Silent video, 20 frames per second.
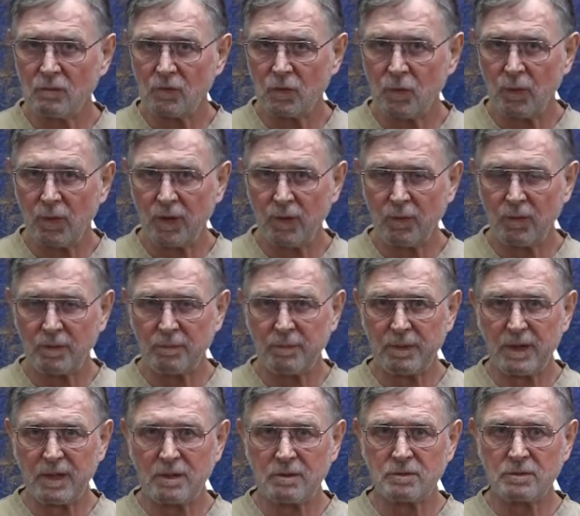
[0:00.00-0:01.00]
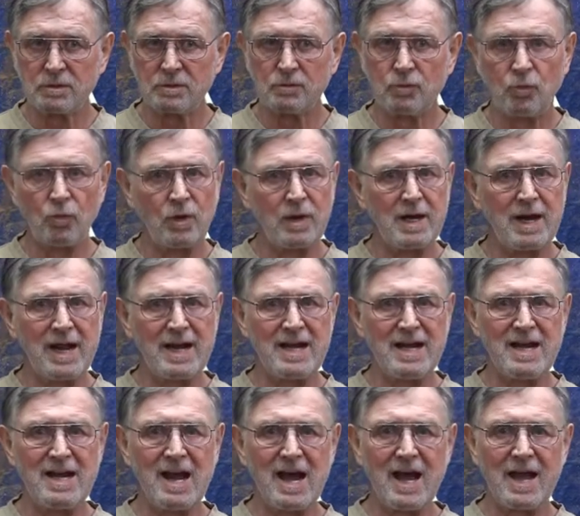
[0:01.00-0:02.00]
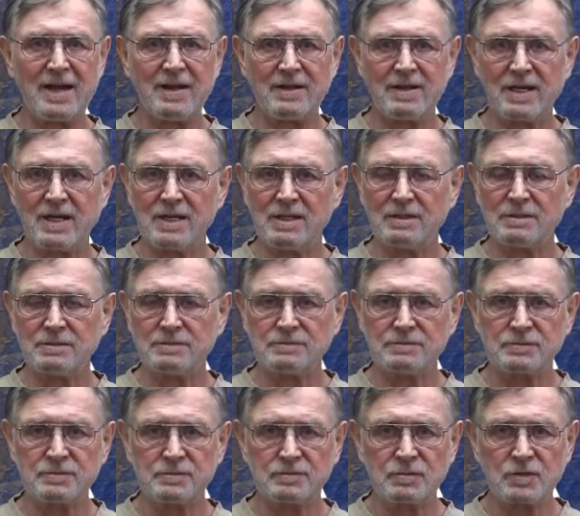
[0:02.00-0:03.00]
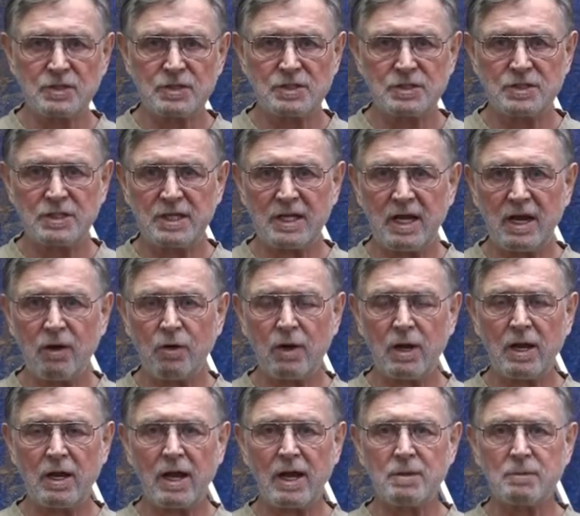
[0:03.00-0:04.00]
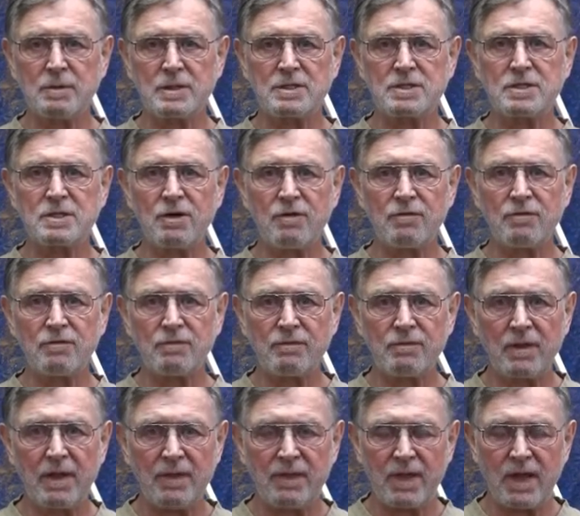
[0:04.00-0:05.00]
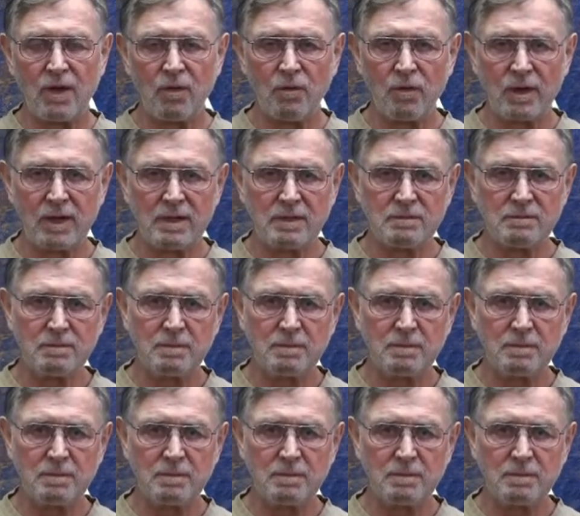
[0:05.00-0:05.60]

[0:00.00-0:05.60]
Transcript: 21 pounds, 199, then I'll see how I like myself at that weight.